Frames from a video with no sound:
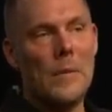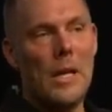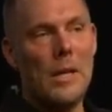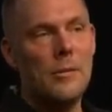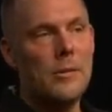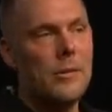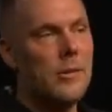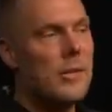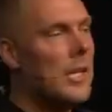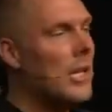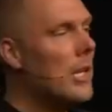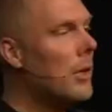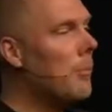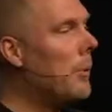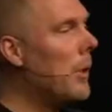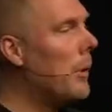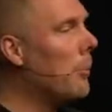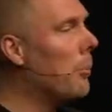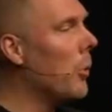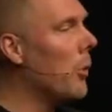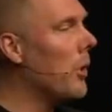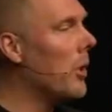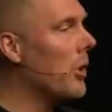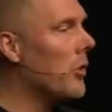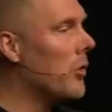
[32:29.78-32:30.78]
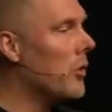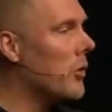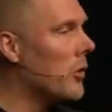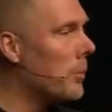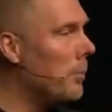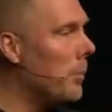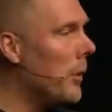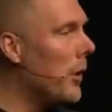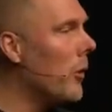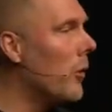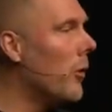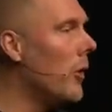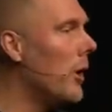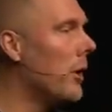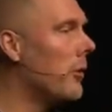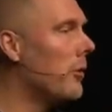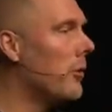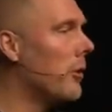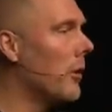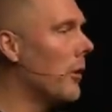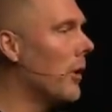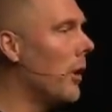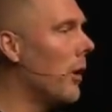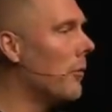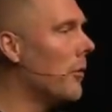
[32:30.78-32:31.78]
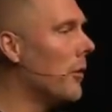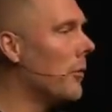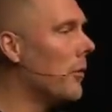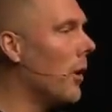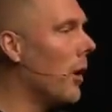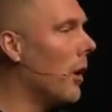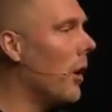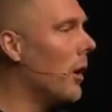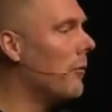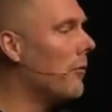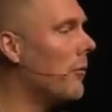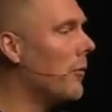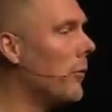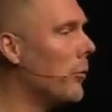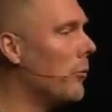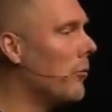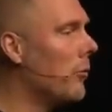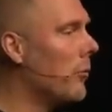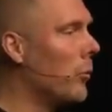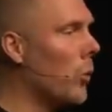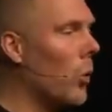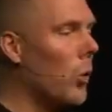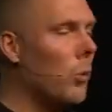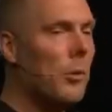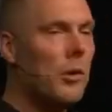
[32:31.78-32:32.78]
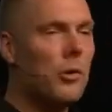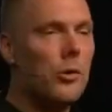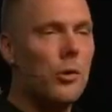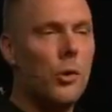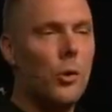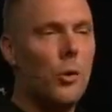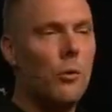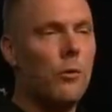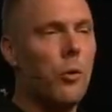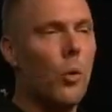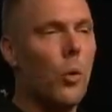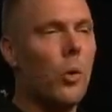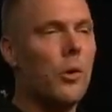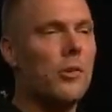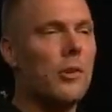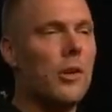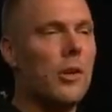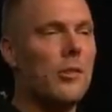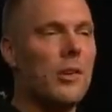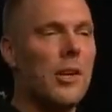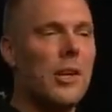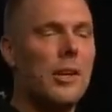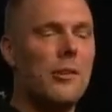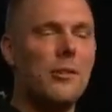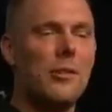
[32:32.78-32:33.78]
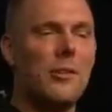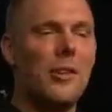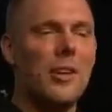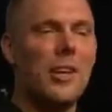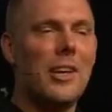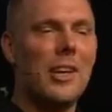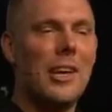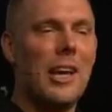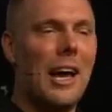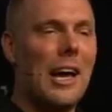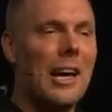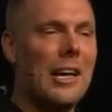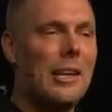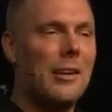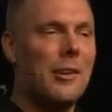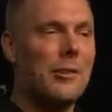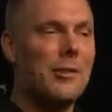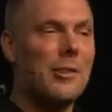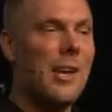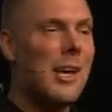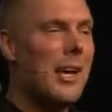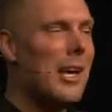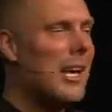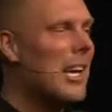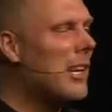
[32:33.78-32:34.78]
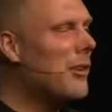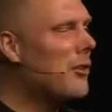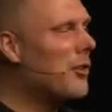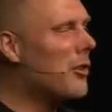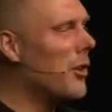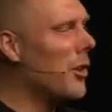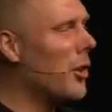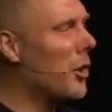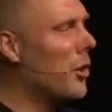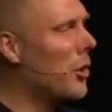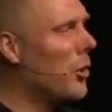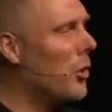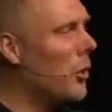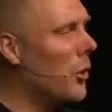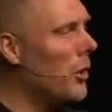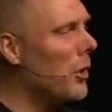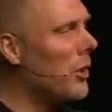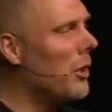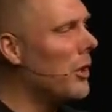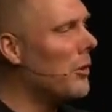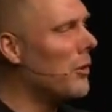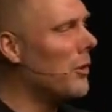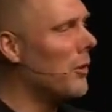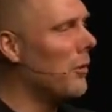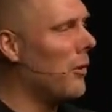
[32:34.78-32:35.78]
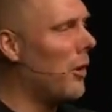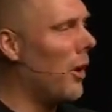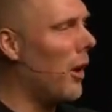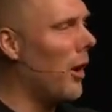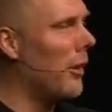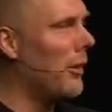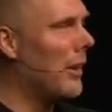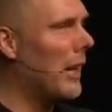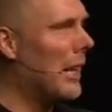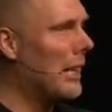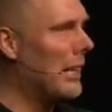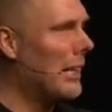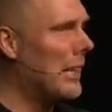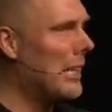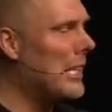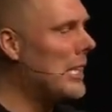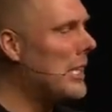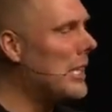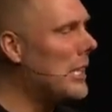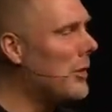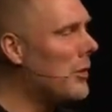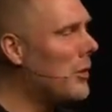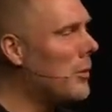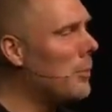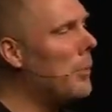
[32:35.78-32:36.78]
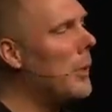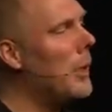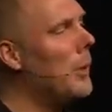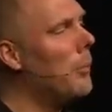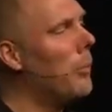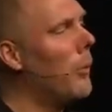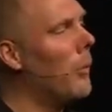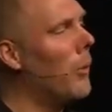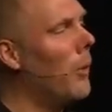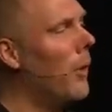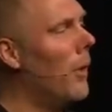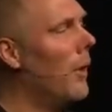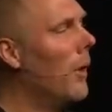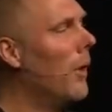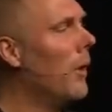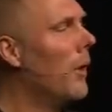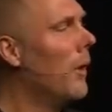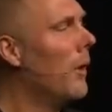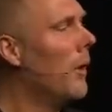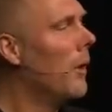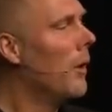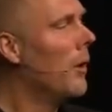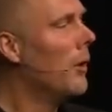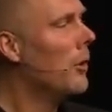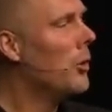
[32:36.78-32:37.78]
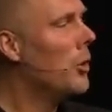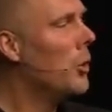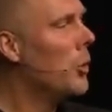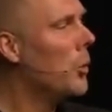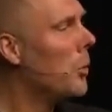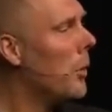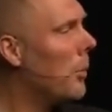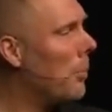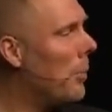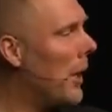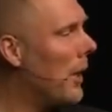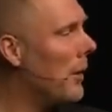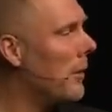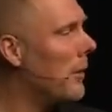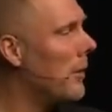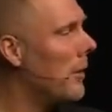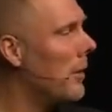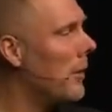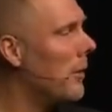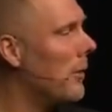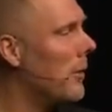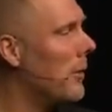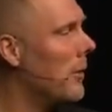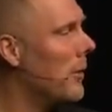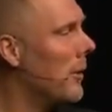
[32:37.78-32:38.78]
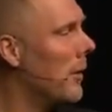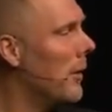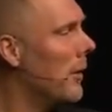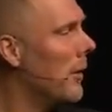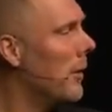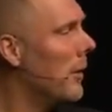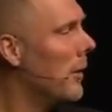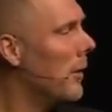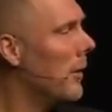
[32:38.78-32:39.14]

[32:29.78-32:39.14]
in seeing people experience the love of God? Romans 2:4 says it's the kindness, it's the goodness of God that leads people to repentance.